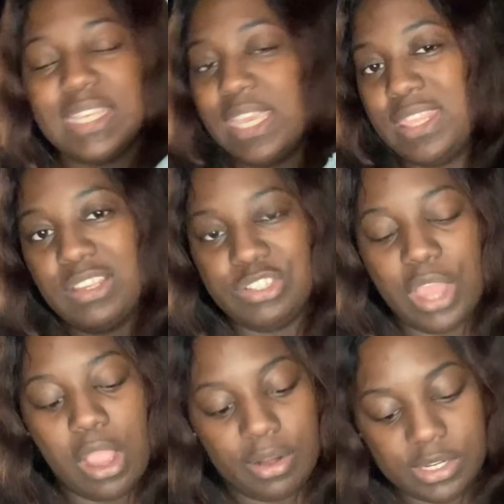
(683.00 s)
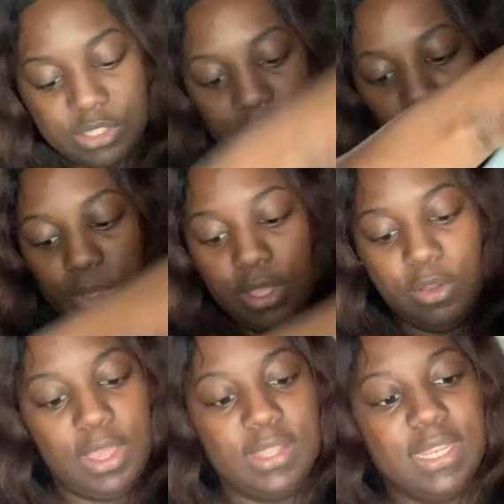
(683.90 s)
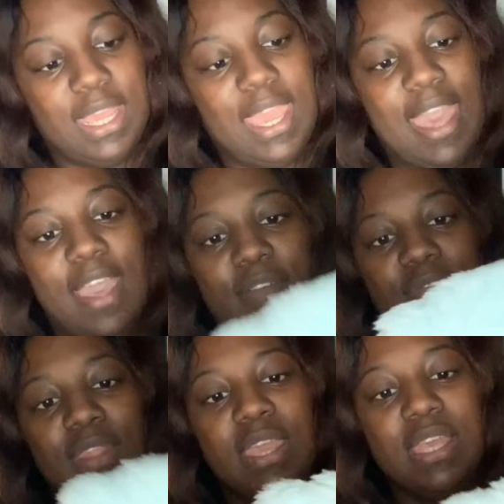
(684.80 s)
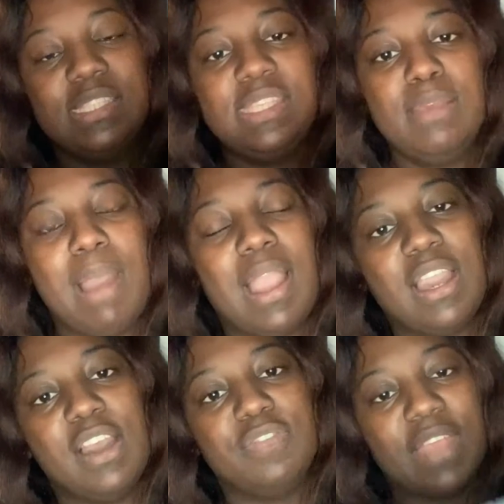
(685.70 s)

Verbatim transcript: Again, they're joggers, so they will. And then they have semi-cuffed